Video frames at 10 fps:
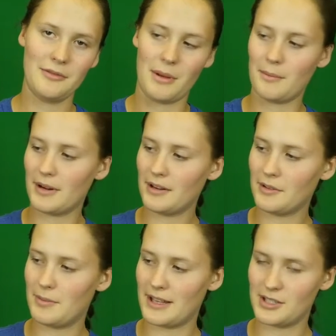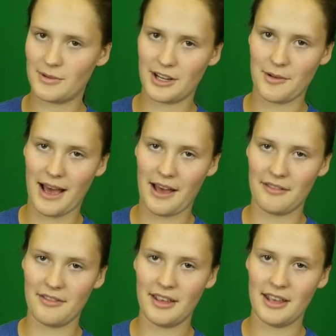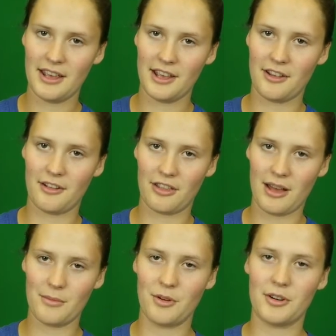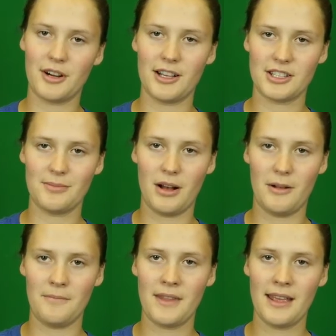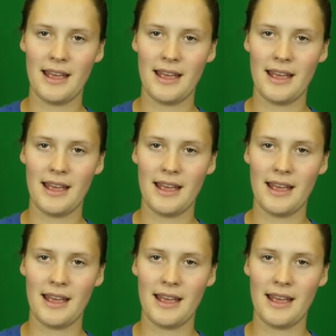Remember, B is where you have your thumb go across your palm,